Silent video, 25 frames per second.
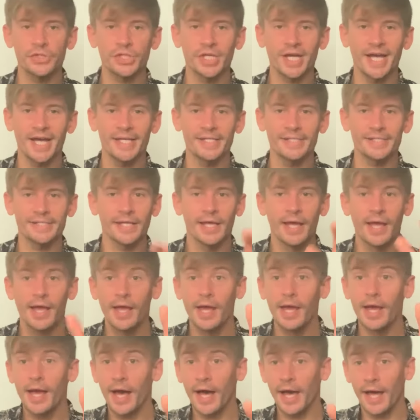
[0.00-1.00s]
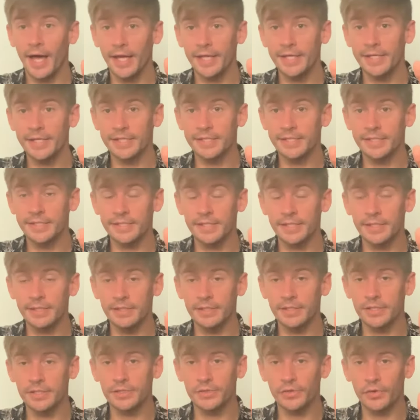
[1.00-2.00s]
as I can see the
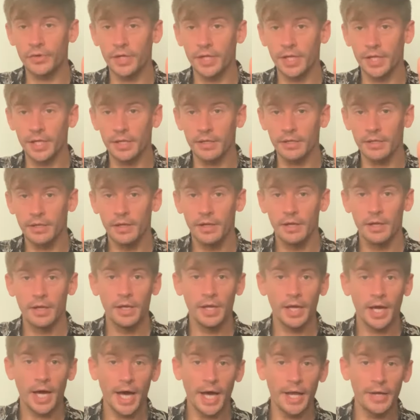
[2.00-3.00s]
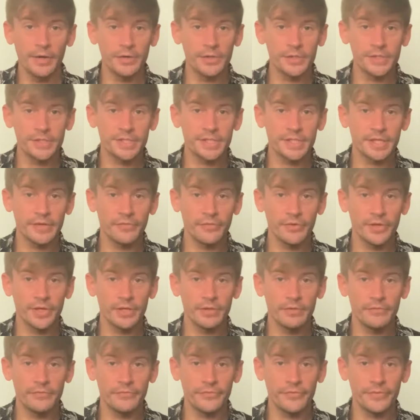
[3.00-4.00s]
screen. I know it's
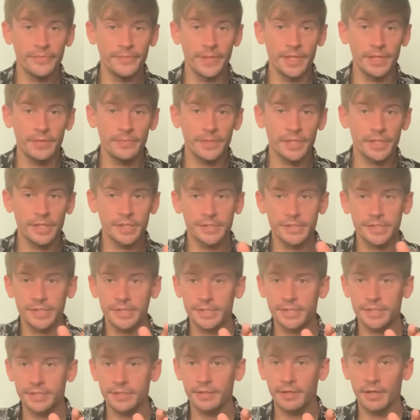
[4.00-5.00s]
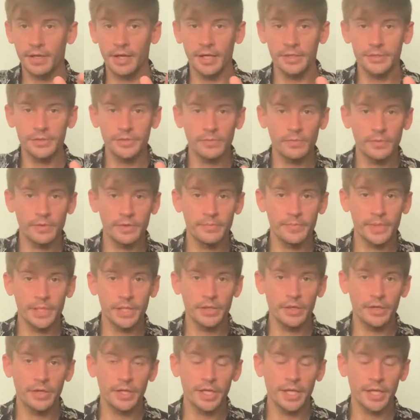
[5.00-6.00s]
difficult for me because I don't want to be
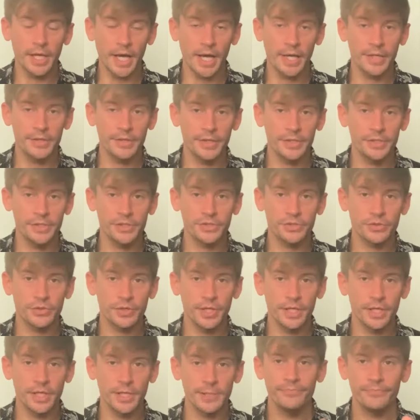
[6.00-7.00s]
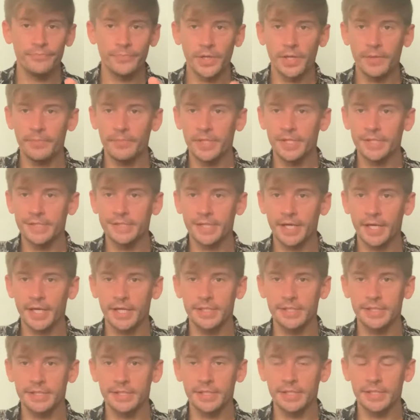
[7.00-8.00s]
looking at the screen, but it means I
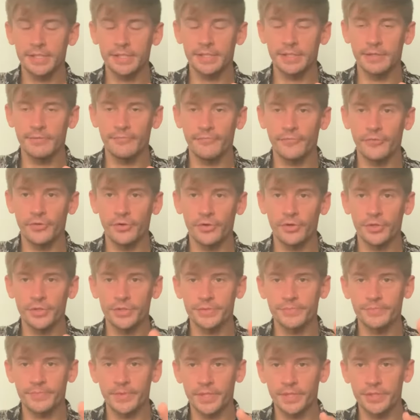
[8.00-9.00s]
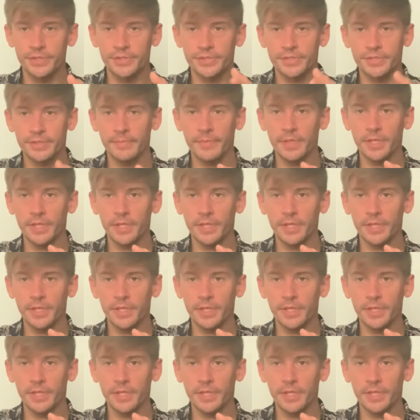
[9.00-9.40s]
can see it's in focus because some of